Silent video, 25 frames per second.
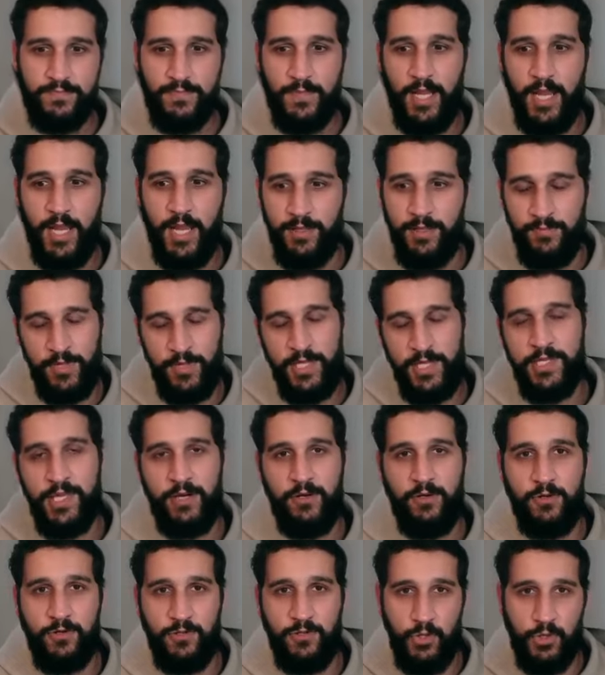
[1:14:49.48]
and the place that
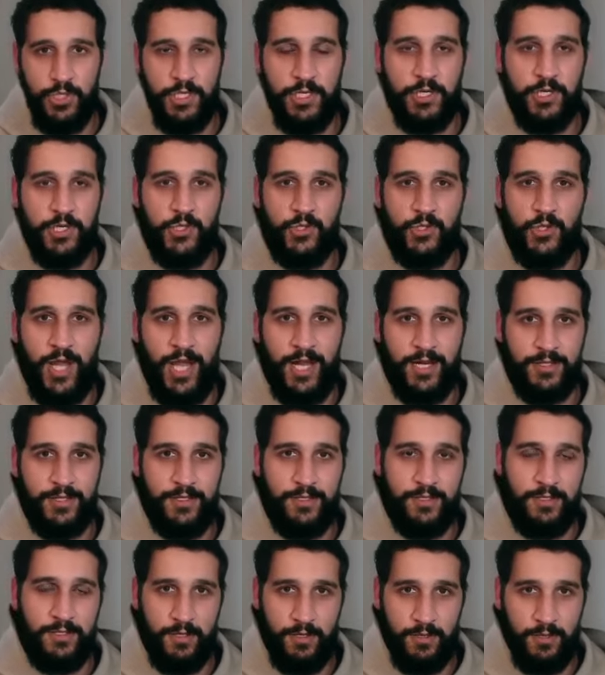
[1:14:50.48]
it will usually contract
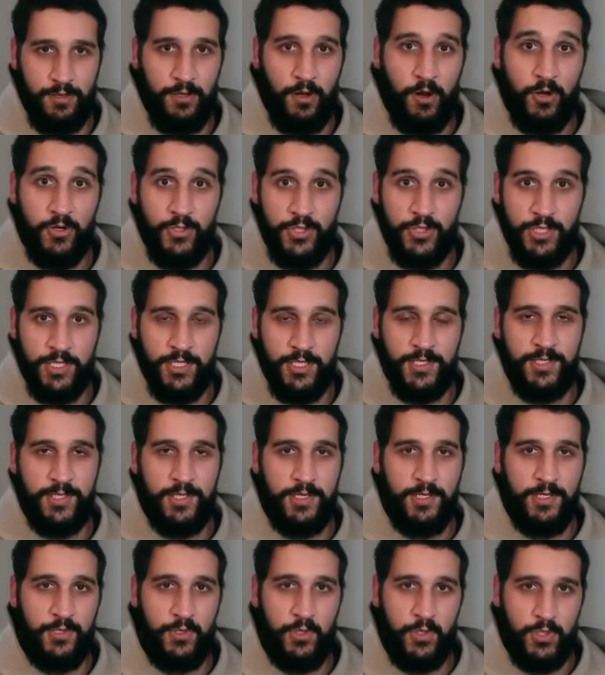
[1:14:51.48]
largest
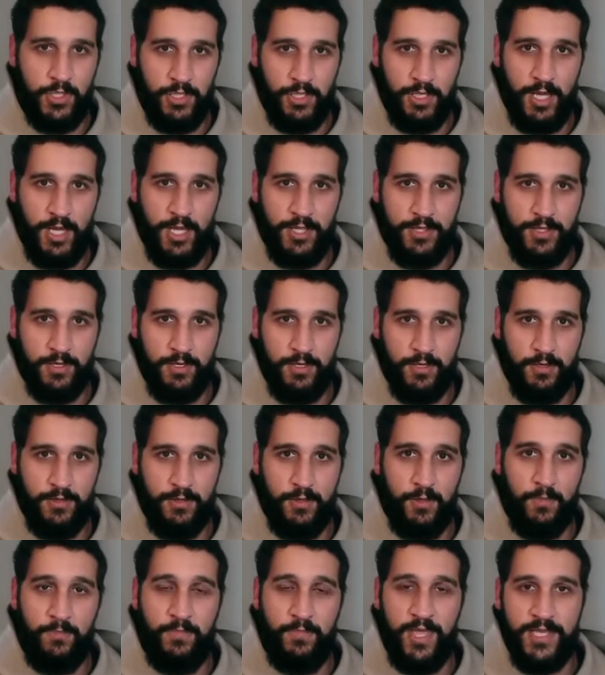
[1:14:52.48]
is usually at the,
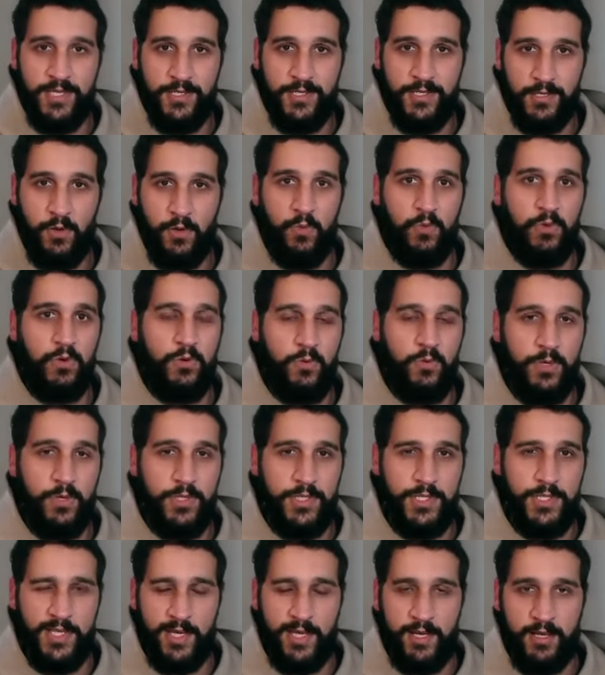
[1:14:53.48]
the base, the root,
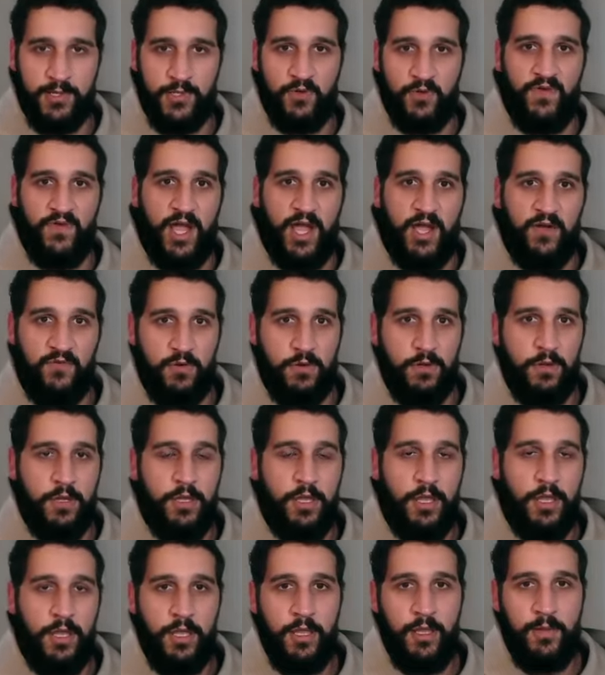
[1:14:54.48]
which is like a survival
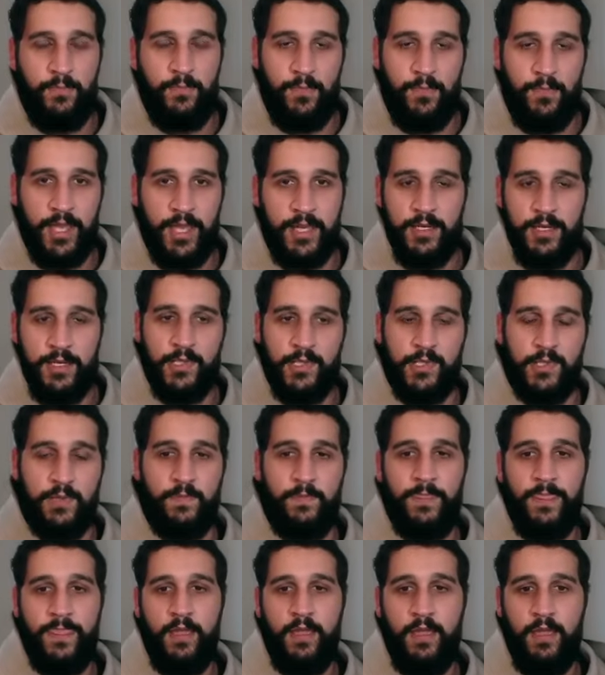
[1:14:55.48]

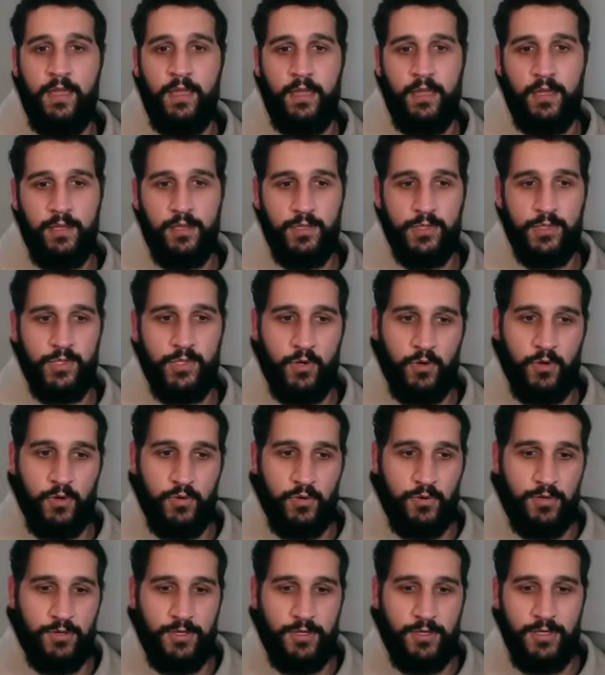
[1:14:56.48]
mechanism.
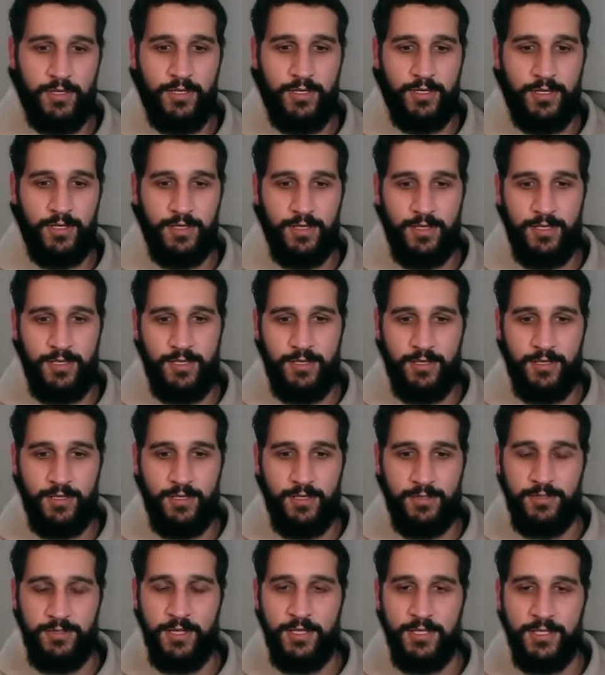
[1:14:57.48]
So
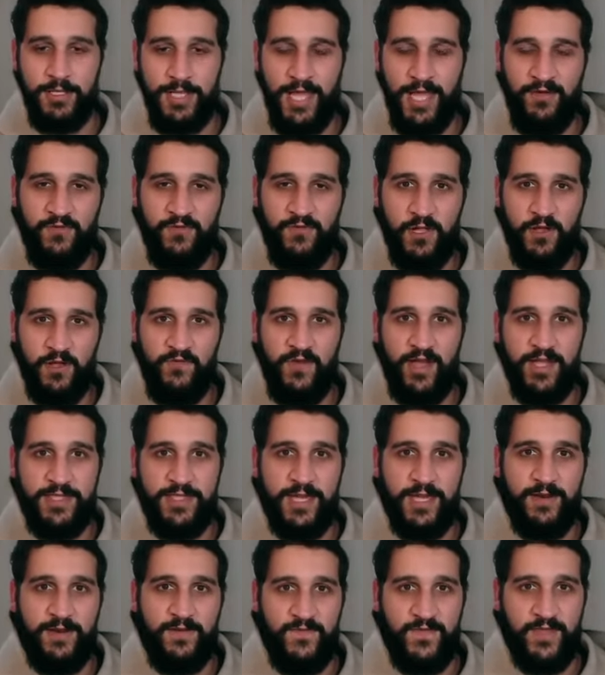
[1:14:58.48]
the level of
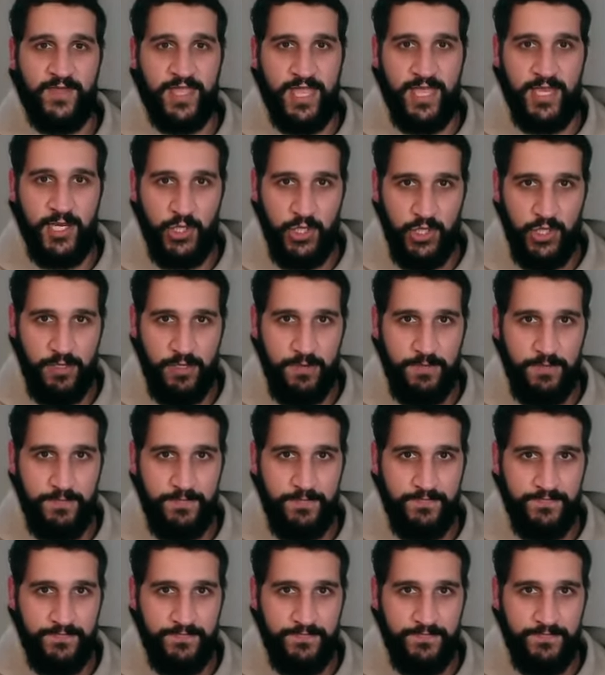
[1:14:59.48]
identification